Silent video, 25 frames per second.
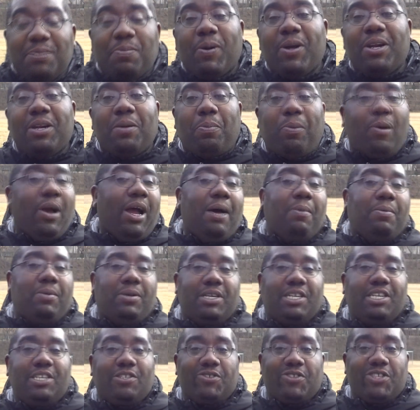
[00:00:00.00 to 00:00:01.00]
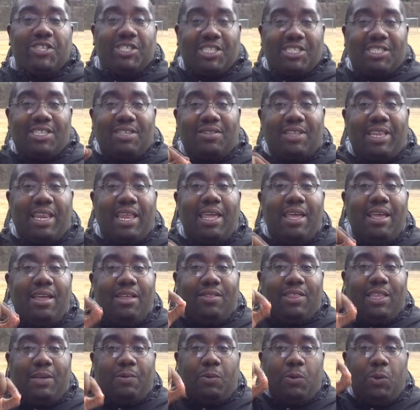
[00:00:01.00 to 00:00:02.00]
is part of the problem in the country. This is something that,
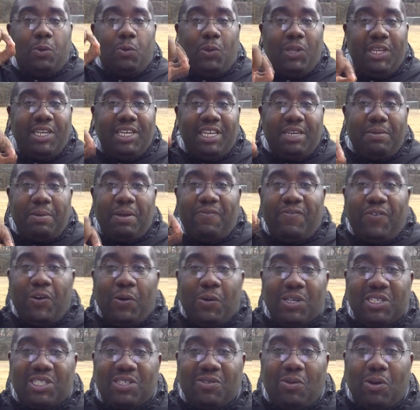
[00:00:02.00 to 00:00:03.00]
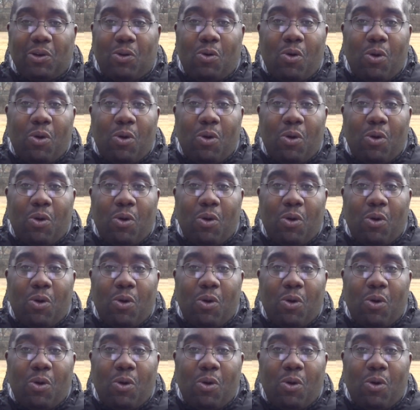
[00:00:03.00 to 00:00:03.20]
that we really need to be focused on.